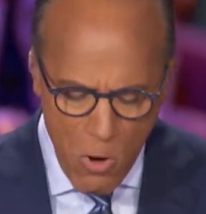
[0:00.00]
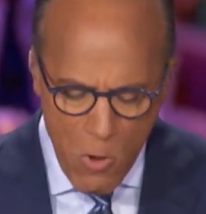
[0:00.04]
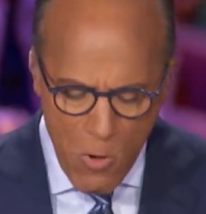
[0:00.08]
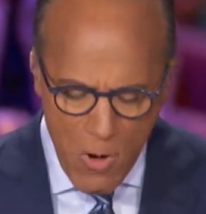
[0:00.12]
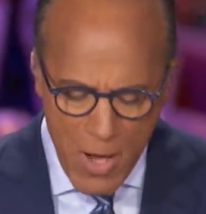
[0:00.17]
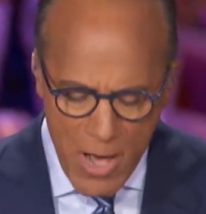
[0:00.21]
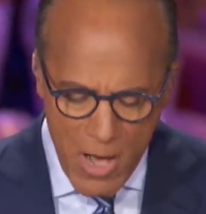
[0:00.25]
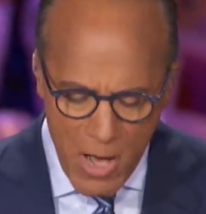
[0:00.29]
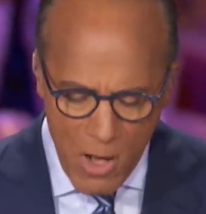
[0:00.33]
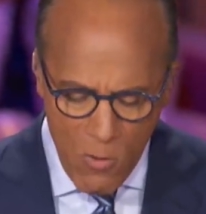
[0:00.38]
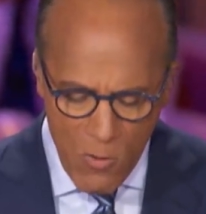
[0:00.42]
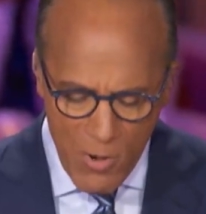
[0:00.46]

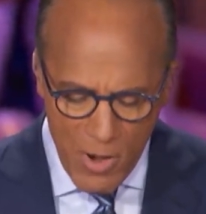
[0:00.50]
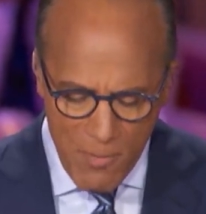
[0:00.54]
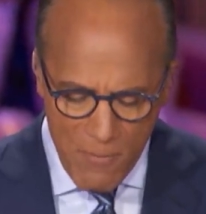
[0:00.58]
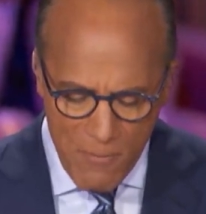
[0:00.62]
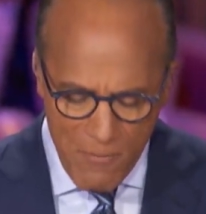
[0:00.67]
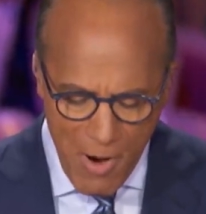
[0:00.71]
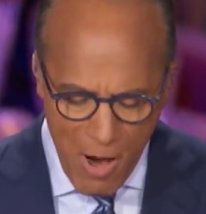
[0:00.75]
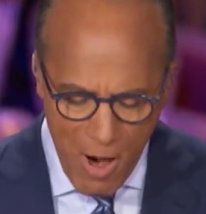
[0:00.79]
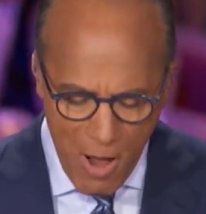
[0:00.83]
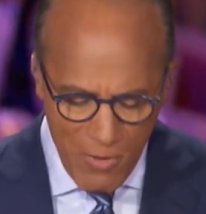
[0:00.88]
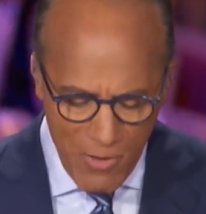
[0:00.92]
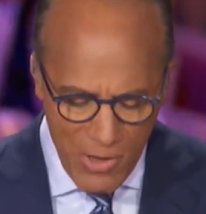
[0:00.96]
Who here would
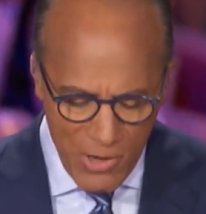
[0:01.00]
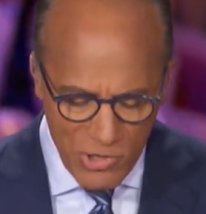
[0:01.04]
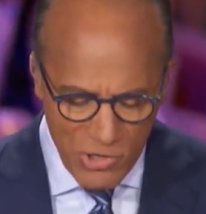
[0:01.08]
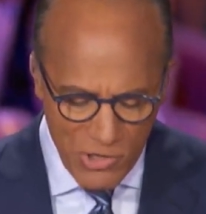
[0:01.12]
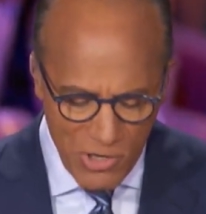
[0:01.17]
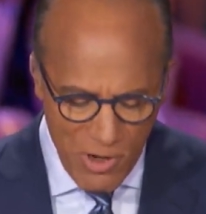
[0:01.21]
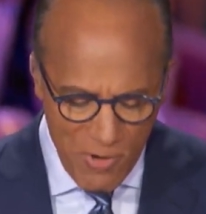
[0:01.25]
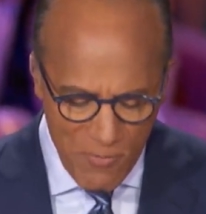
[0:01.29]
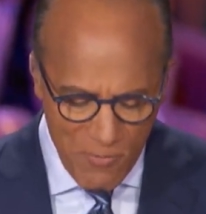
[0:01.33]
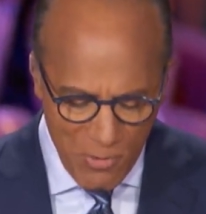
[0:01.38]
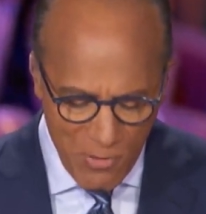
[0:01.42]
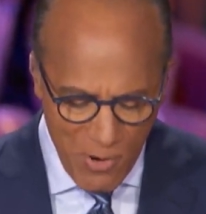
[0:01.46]

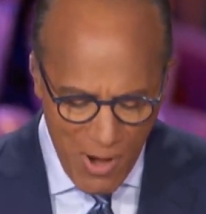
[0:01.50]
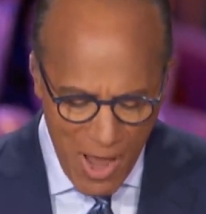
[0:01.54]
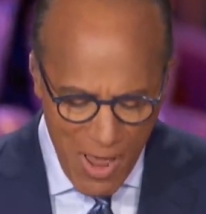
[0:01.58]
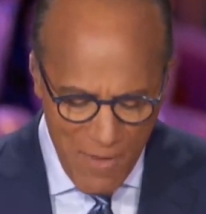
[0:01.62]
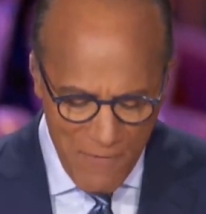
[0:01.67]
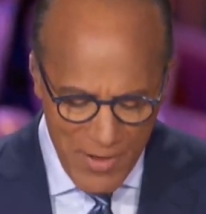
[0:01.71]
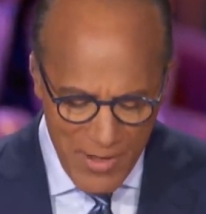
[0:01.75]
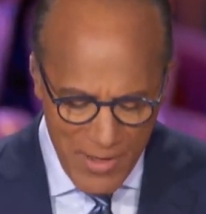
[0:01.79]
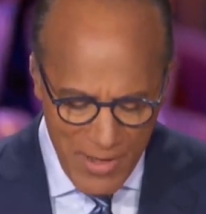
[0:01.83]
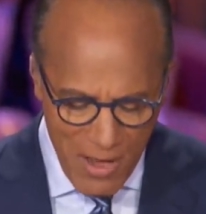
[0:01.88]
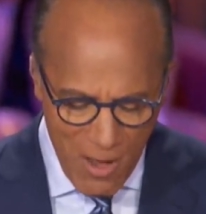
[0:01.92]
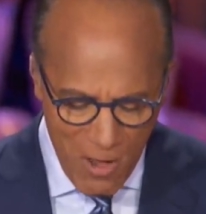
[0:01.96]
abolish their
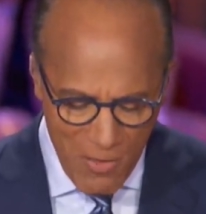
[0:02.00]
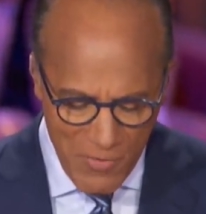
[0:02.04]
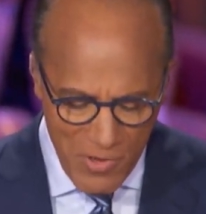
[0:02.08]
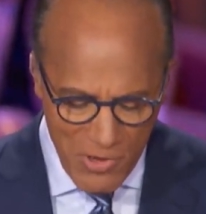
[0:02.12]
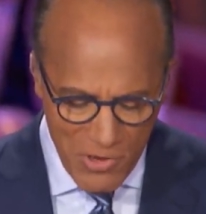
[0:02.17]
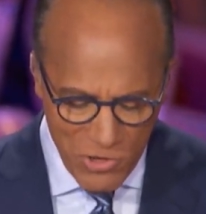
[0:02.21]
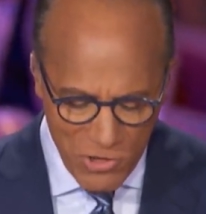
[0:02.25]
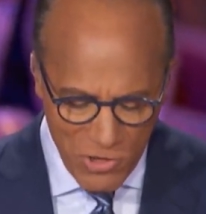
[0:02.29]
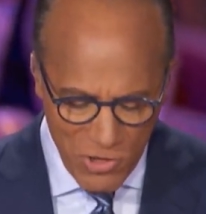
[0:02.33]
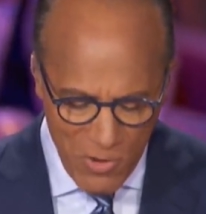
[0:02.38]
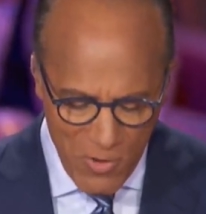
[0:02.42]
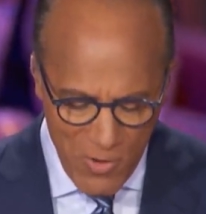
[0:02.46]
private
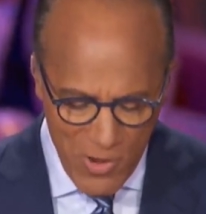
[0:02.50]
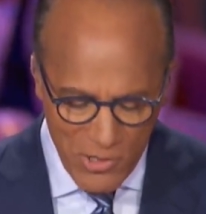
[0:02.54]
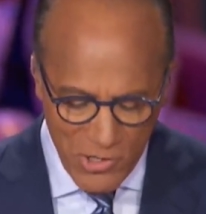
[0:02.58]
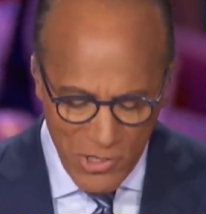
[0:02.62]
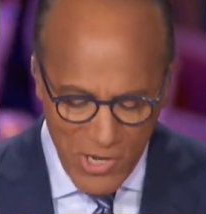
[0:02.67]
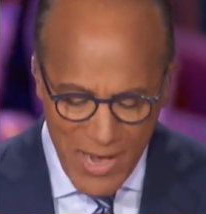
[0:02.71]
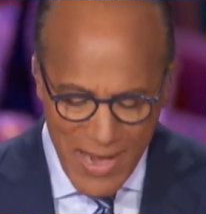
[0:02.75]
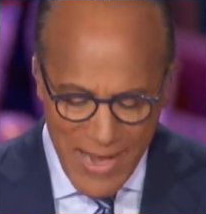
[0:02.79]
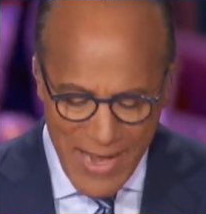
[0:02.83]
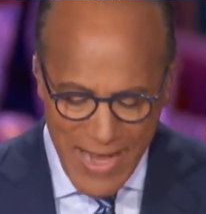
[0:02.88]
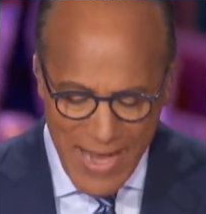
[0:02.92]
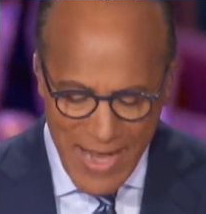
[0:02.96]
health
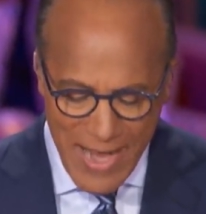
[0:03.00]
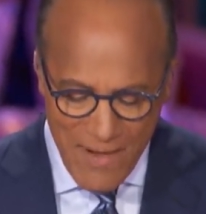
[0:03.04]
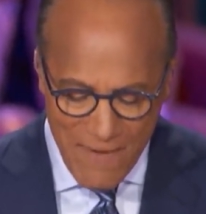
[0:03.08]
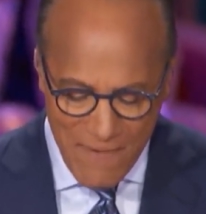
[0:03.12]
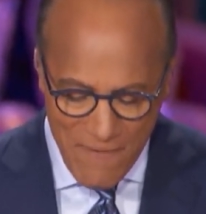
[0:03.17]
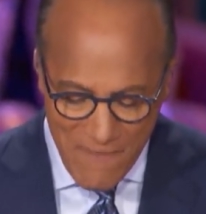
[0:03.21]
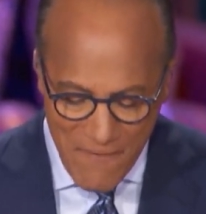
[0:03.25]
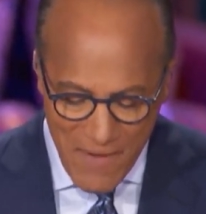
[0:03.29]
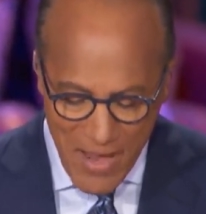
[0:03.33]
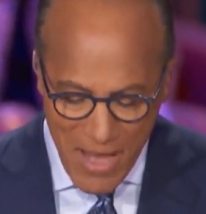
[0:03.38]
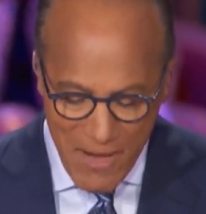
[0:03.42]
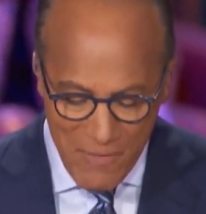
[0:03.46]
insurance
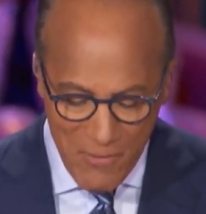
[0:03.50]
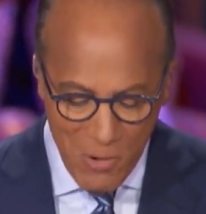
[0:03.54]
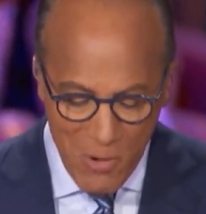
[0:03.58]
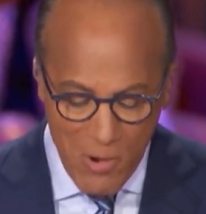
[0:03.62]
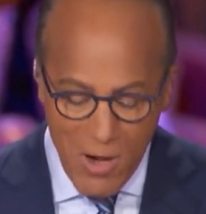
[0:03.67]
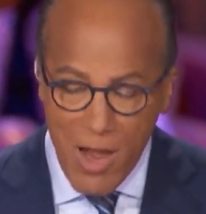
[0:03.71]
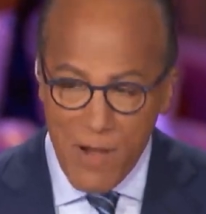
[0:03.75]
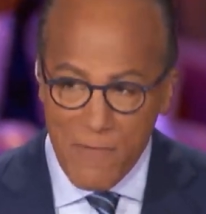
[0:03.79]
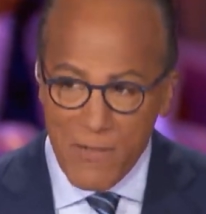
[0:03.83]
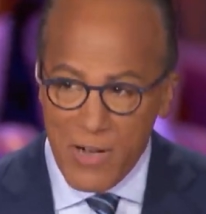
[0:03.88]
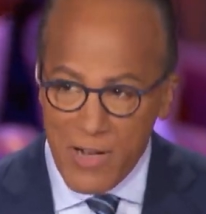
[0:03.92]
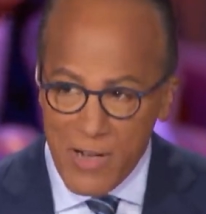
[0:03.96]
in
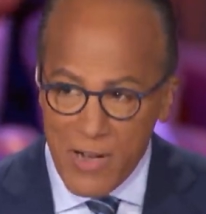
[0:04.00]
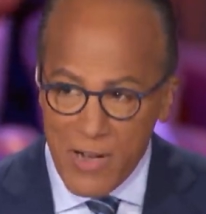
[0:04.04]
favor of a